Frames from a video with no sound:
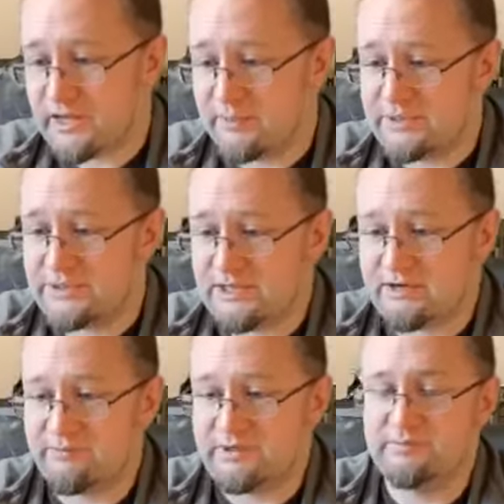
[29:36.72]

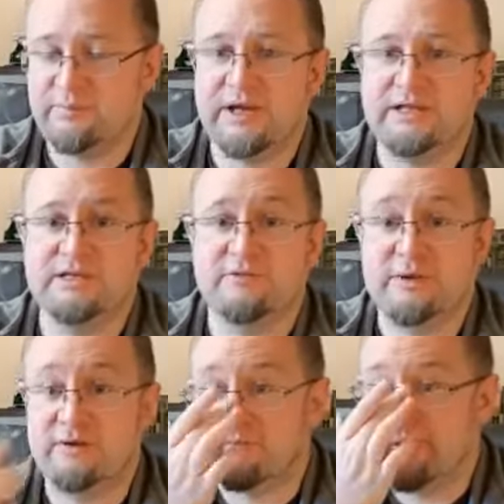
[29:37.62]

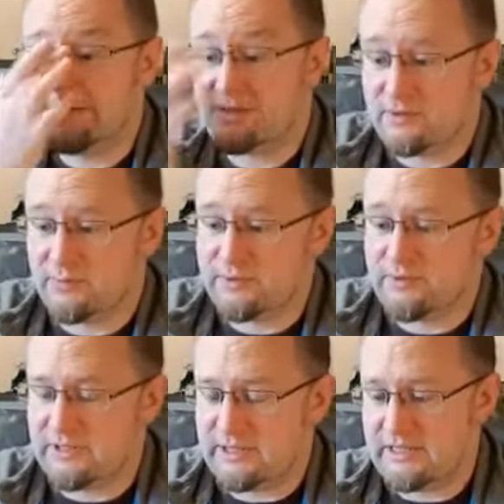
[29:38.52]
painted up
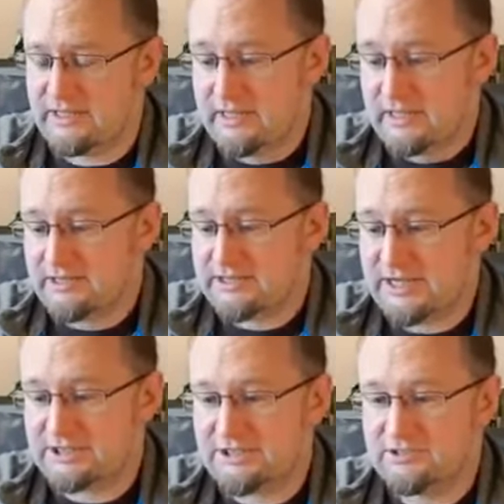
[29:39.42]
the
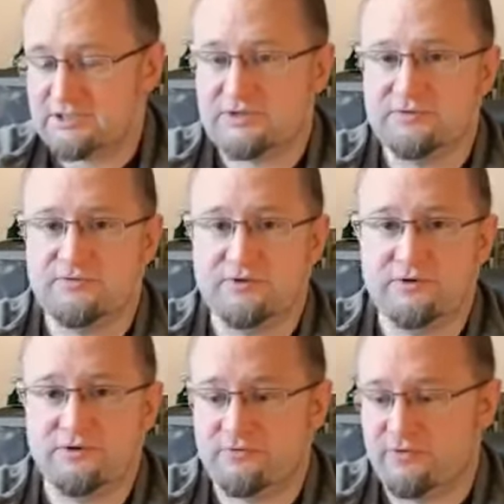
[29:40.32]
sections
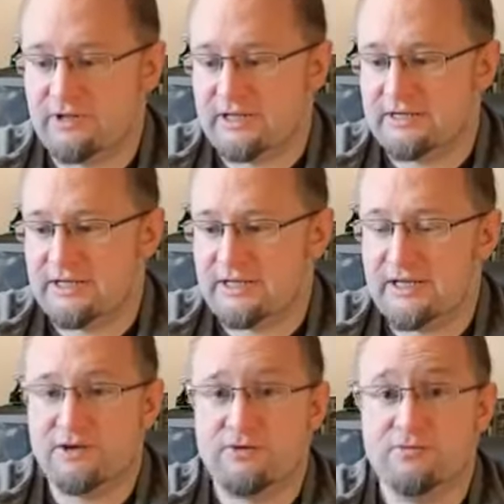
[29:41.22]
for the landing
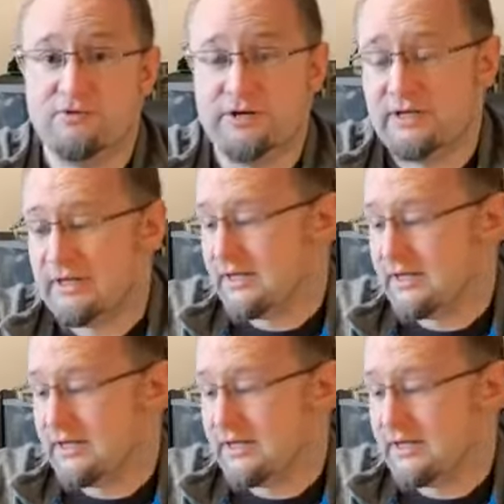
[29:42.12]
gear covering.